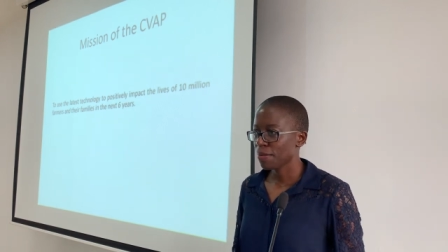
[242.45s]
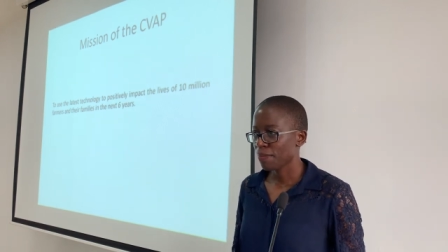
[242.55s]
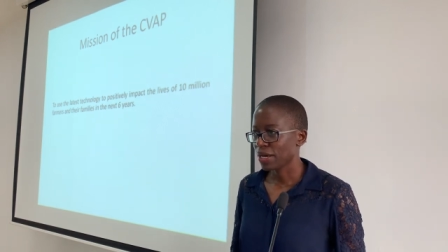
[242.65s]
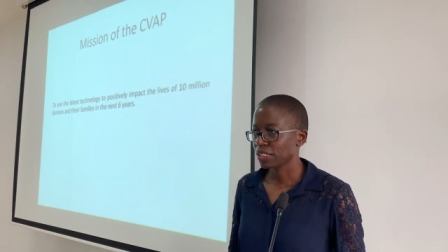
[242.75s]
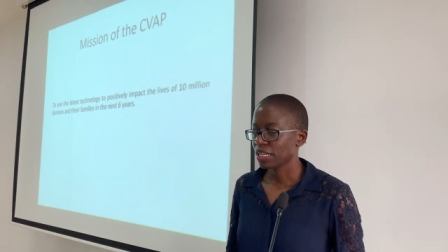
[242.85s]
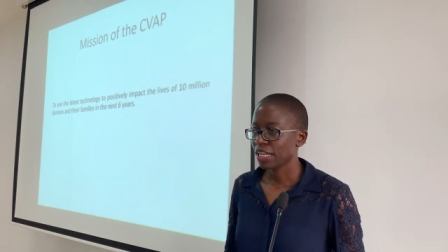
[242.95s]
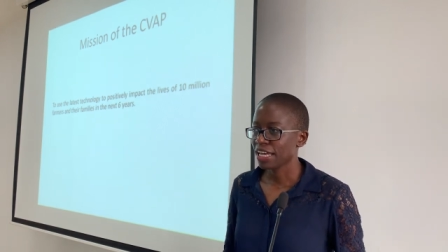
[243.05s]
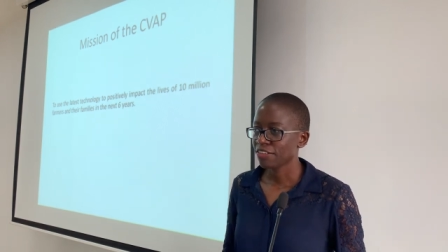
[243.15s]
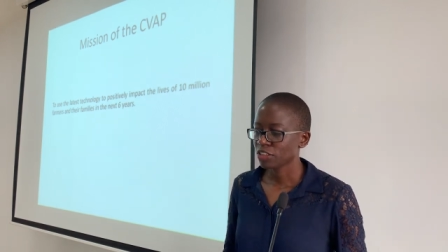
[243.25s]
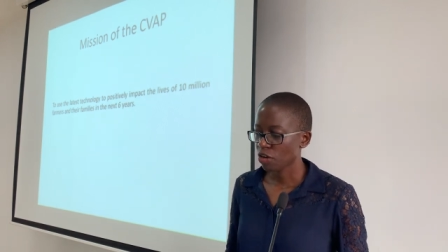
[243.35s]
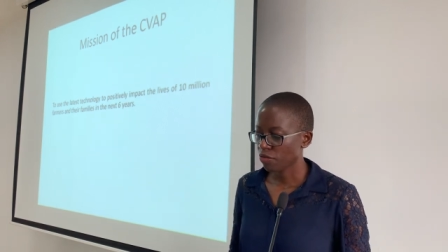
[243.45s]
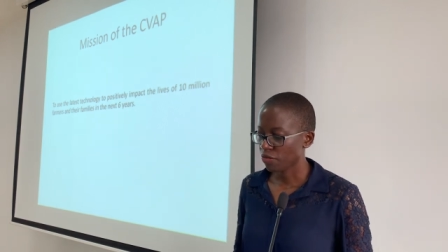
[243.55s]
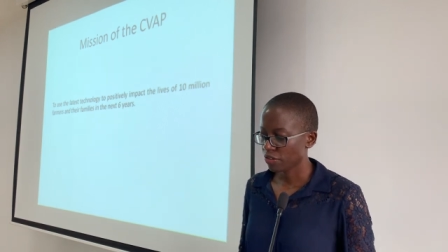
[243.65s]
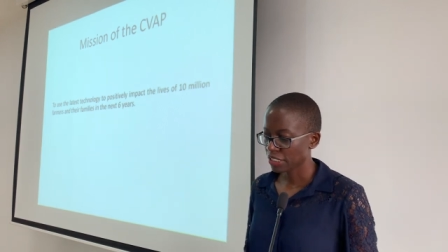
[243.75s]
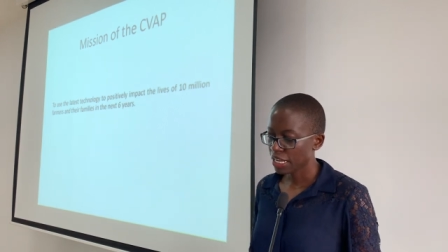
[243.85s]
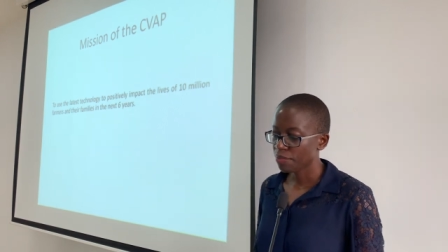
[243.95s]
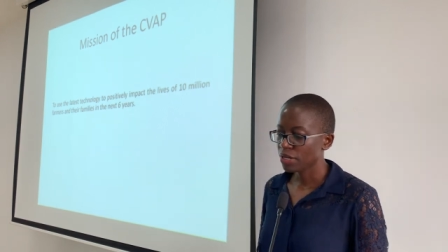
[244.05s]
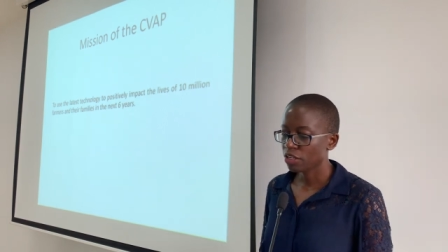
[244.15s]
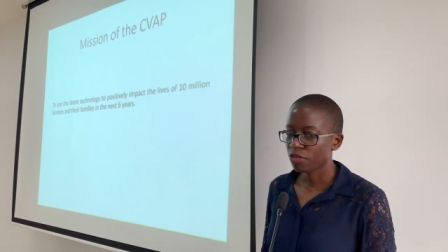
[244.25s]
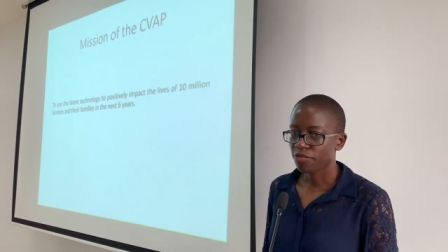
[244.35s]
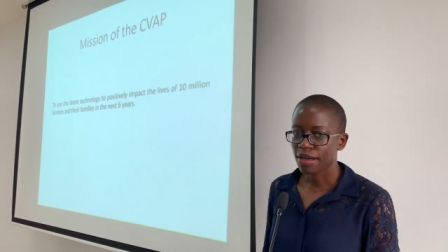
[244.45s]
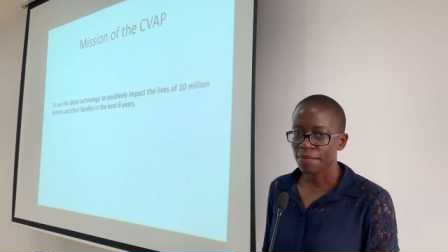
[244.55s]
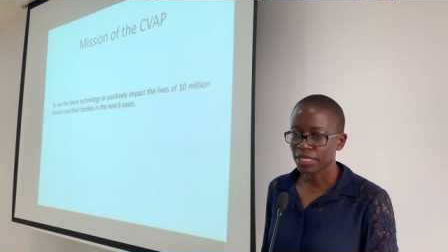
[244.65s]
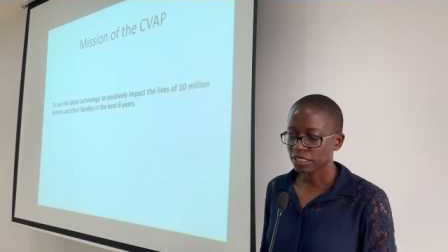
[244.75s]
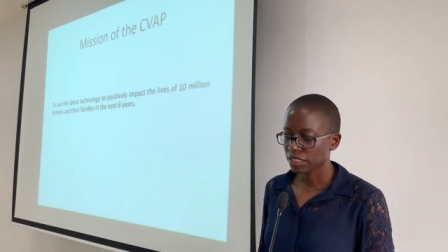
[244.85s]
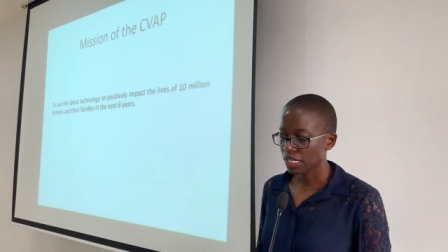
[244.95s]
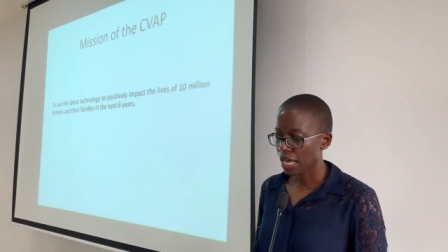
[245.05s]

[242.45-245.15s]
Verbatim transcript: impact the lives of 10 million farmers